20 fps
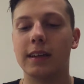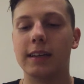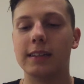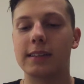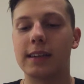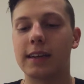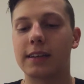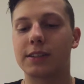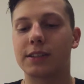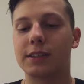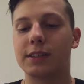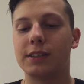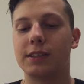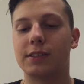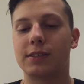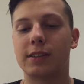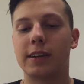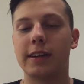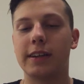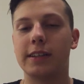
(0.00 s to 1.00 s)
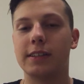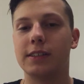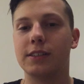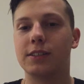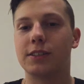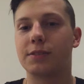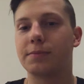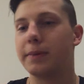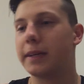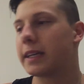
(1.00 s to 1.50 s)
it's actually
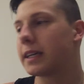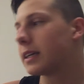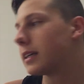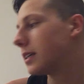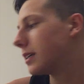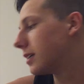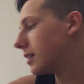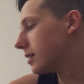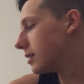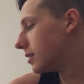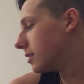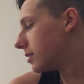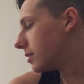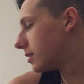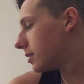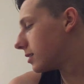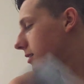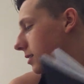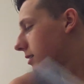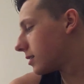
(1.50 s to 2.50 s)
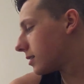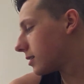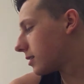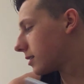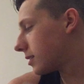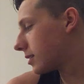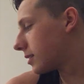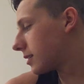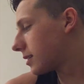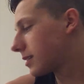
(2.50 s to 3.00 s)
strange because
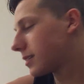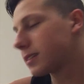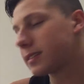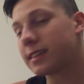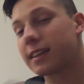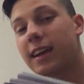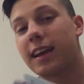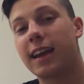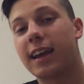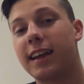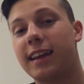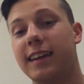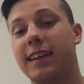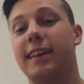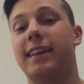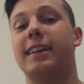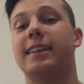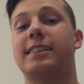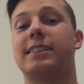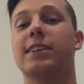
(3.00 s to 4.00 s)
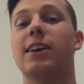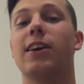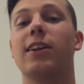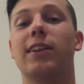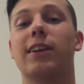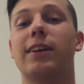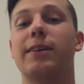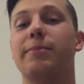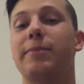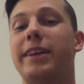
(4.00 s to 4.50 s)
it's
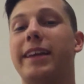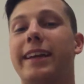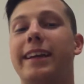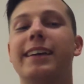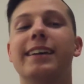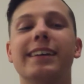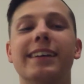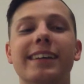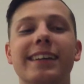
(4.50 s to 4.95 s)
all on me.